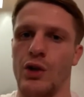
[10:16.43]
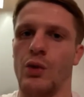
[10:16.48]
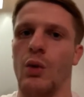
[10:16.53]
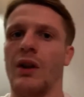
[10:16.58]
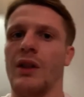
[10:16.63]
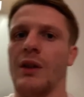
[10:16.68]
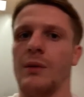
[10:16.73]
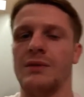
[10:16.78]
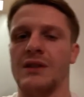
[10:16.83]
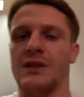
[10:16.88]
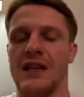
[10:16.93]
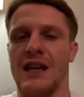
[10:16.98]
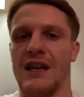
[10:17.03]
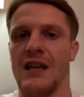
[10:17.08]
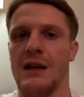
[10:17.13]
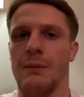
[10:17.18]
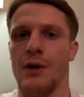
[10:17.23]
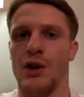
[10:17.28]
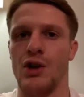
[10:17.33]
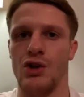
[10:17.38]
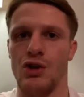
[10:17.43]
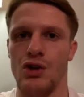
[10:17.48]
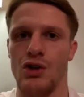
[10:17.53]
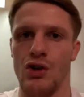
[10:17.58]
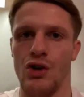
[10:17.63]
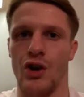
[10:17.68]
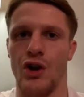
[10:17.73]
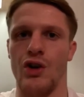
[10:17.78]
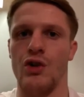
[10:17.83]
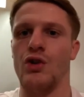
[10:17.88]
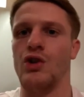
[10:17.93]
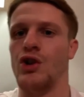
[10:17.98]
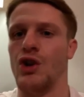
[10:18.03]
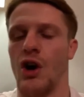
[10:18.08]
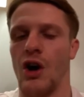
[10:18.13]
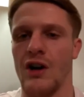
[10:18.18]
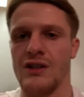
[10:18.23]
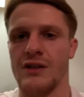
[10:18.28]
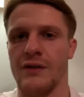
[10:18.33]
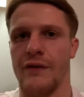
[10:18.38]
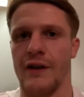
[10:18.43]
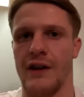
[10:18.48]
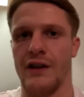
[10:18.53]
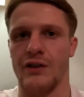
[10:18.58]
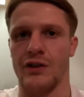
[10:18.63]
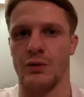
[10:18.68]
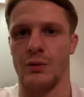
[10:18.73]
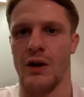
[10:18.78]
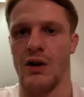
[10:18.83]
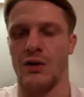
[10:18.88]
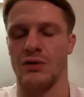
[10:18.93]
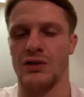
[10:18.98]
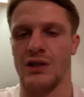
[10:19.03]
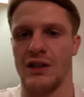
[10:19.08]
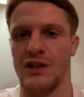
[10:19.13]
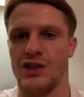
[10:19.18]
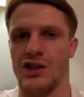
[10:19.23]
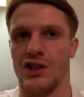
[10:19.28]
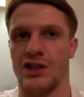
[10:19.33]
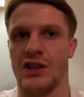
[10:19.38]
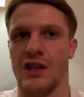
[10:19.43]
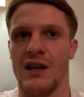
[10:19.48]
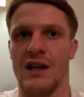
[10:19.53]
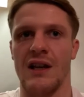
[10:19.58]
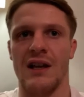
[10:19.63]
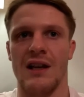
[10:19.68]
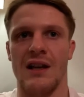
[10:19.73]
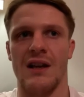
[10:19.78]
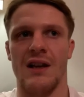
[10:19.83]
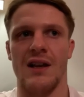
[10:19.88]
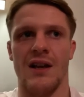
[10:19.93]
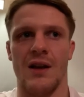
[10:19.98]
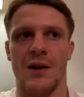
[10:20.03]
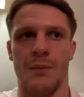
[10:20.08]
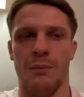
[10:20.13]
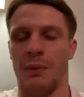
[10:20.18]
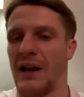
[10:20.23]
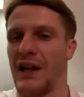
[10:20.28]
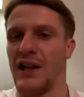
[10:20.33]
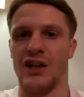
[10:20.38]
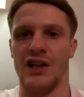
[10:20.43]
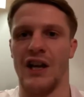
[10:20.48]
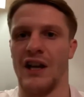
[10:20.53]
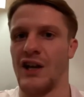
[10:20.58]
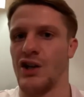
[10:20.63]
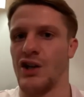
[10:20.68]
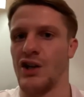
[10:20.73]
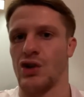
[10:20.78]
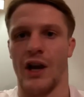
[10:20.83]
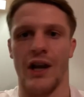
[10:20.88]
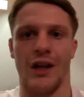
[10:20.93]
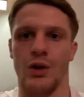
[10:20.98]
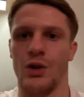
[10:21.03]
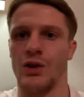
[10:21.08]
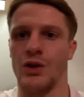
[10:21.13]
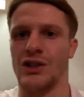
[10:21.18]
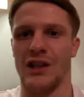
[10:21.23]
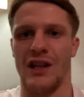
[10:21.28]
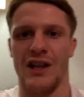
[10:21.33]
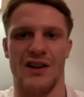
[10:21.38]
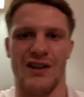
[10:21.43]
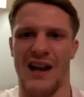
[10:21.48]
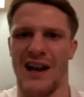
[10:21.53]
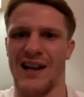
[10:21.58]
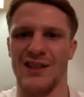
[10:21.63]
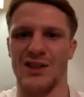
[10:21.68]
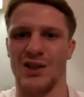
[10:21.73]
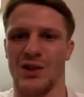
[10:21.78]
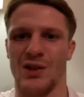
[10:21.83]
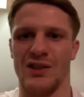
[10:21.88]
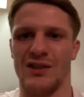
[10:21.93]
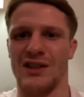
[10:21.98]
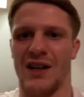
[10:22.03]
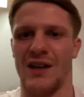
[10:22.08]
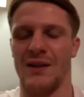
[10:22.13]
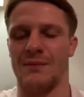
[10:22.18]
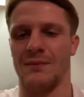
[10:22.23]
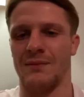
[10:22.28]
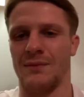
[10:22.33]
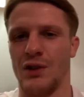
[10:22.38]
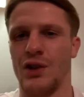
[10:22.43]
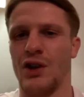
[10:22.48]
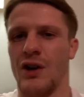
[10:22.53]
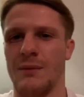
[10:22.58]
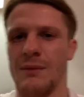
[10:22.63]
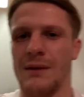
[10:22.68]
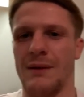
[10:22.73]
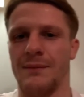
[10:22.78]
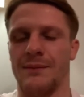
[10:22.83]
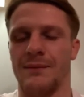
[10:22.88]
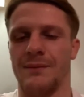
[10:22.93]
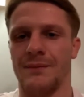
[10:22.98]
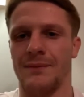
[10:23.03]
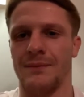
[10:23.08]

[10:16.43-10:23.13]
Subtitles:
You want them to care about you and who you are as a fighter as well, instead of just bringing you in to try and lose to their guys all the time. You know what I mean?